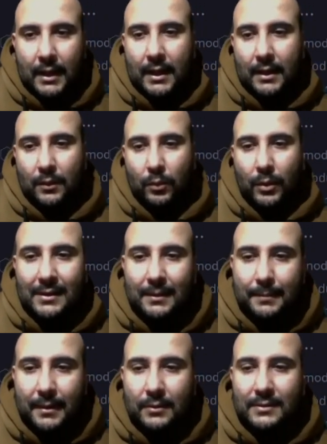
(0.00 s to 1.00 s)
And what
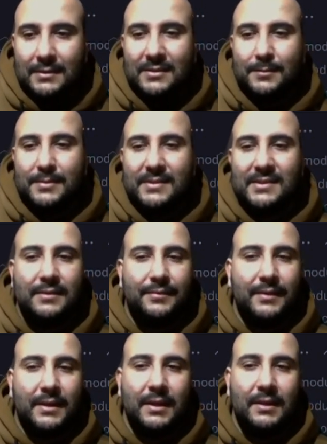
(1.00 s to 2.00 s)
about
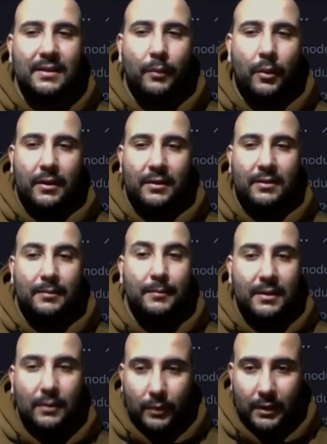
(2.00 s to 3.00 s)
specific endpoint
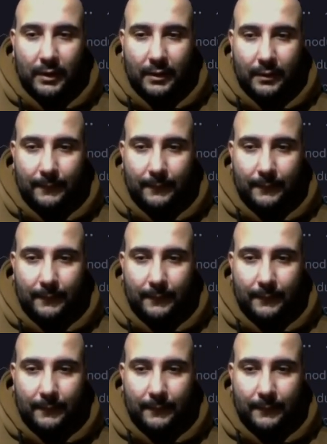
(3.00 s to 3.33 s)
middleware?